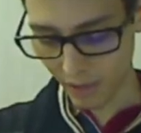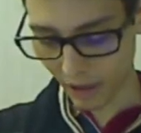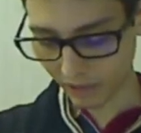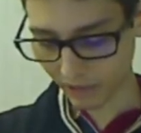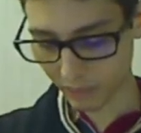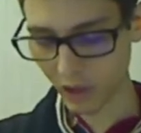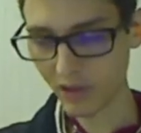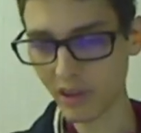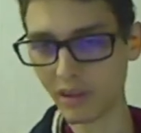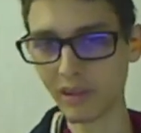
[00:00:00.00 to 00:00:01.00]
this purchase,
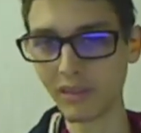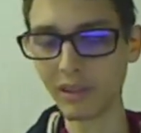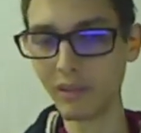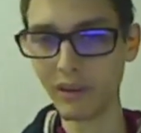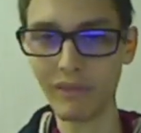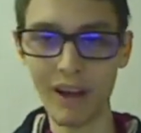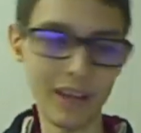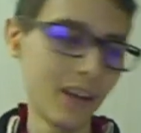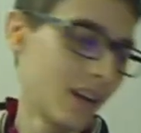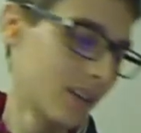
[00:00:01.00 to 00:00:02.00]
because even if I
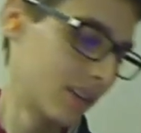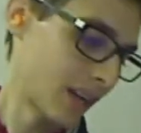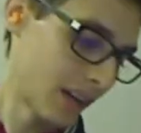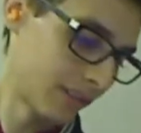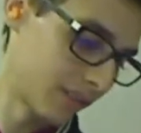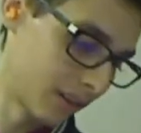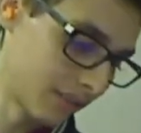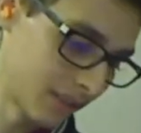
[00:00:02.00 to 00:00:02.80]
detest and disdain